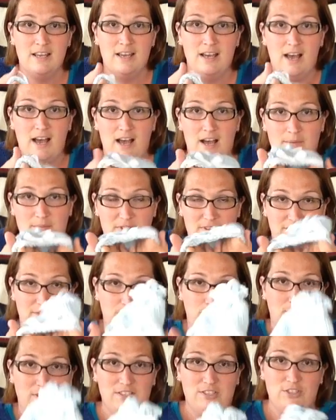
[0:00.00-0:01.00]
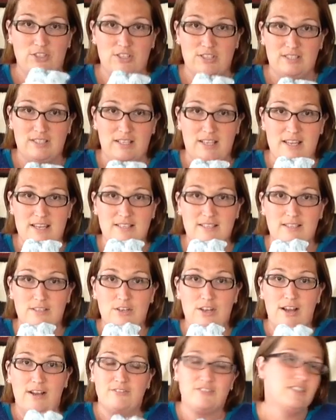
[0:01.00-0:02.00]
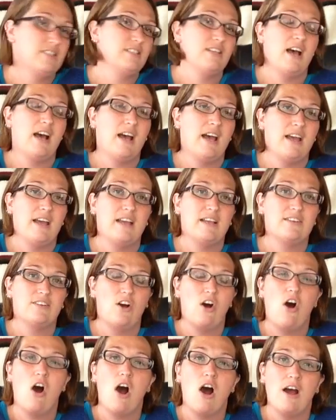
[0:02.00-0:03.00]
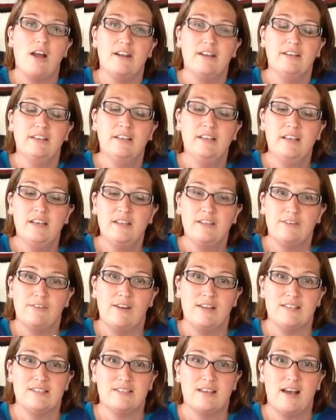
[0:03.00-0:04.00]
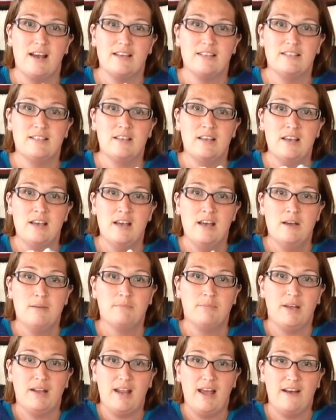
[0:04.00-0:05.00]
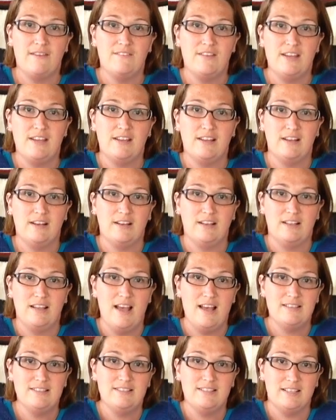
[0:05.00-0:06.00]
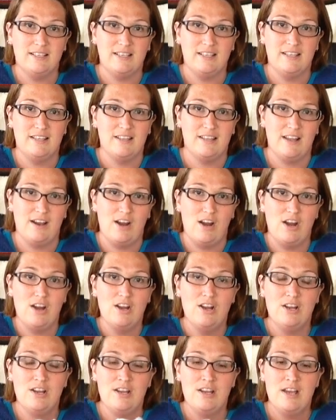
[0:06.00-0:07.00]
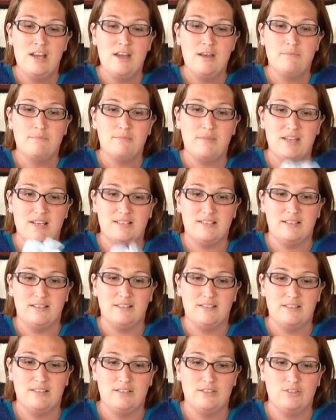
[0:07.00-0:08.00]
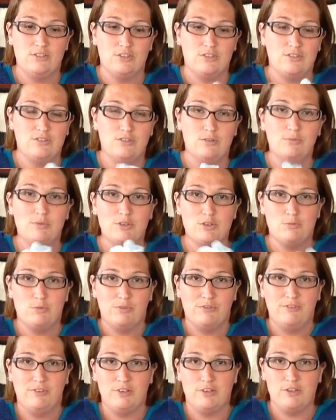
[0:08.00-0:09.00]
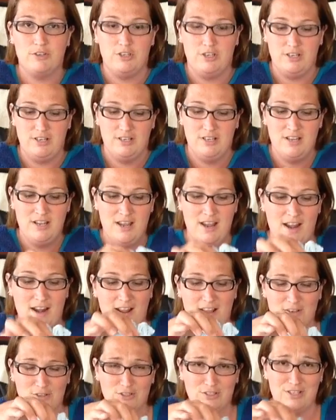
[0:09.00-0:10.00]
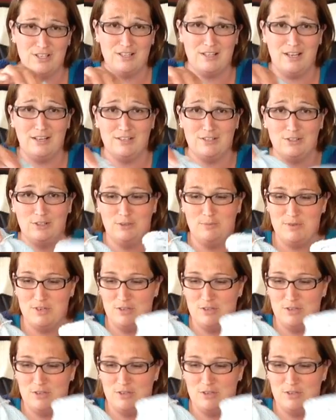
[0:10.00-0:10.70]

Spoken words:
If it was just lace, you'd have to tie it on the right size, but having an elastic in there makes it just so much more functioning, and I just think that is going to be